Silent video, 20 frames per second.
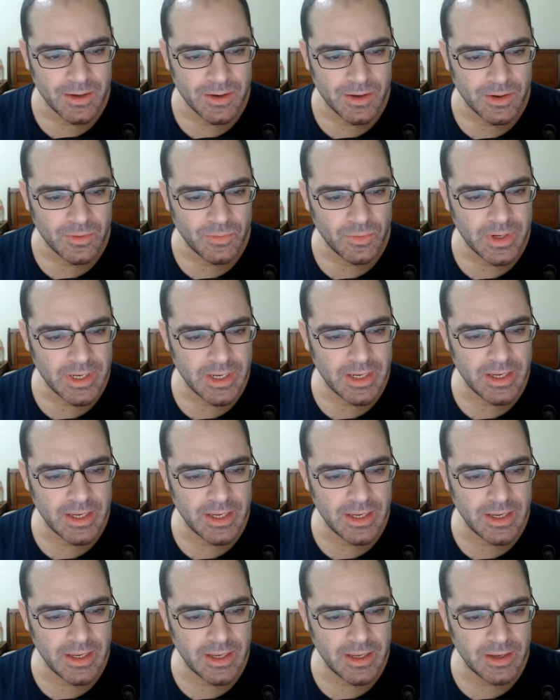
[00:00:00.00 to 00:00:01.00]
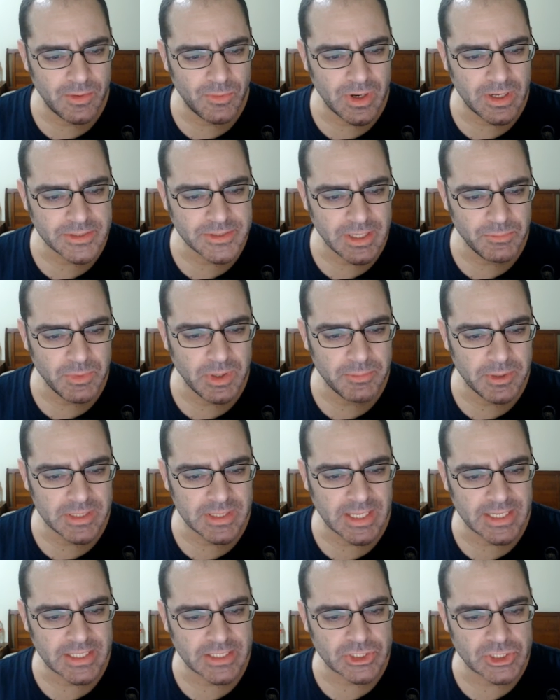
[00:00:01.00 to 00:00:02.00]
Well, some women
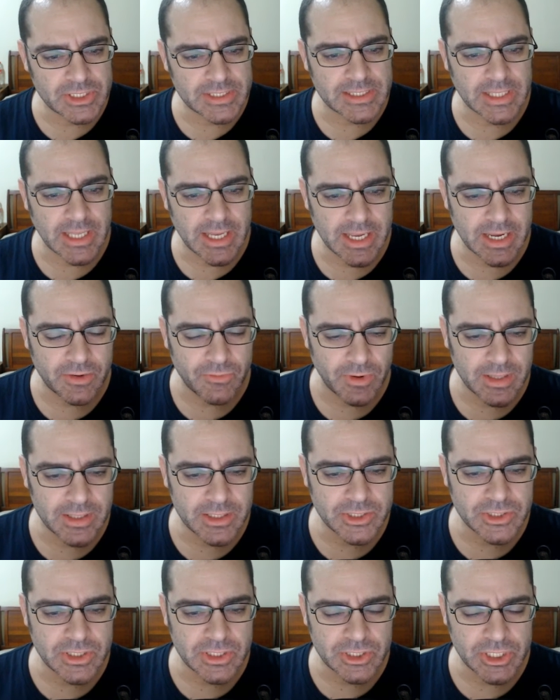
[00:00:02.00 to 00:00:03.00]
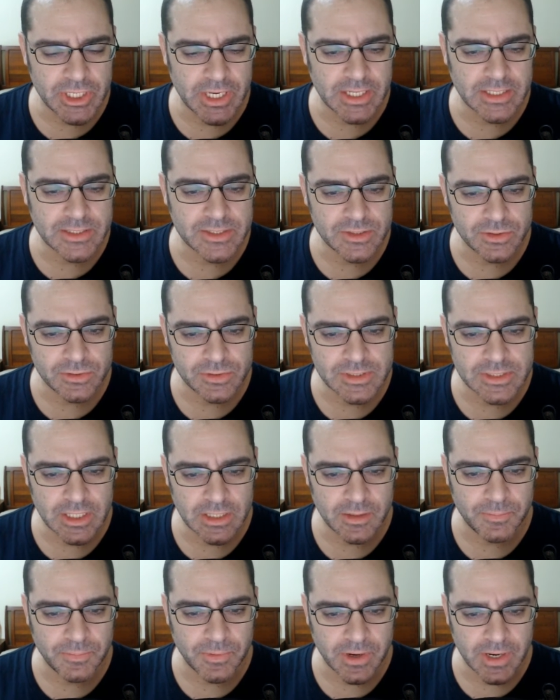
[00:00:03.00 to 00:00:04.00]
like Gislaic relish the chance to
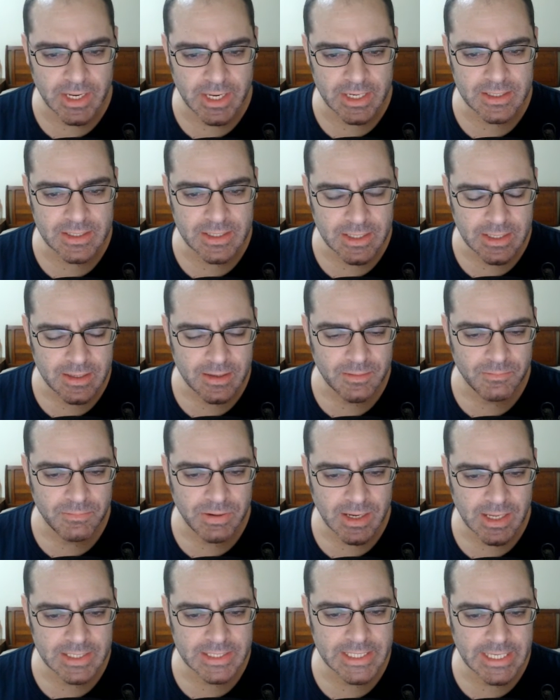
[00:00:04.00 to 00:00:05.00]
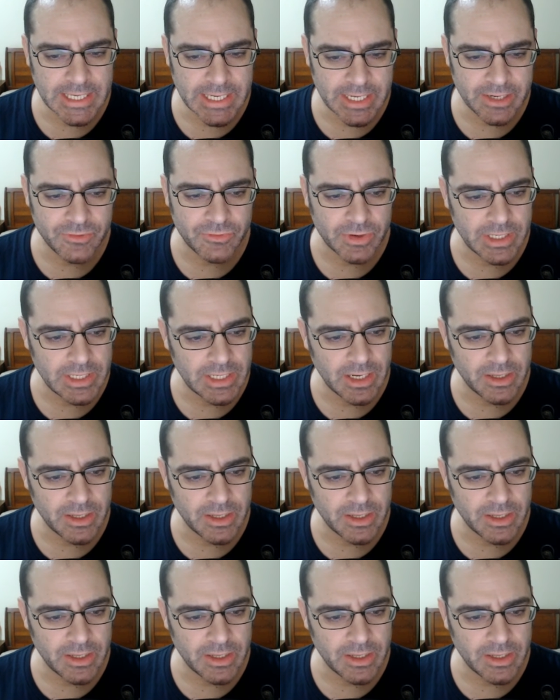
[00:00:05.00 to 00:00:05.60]
celebrate polyandry.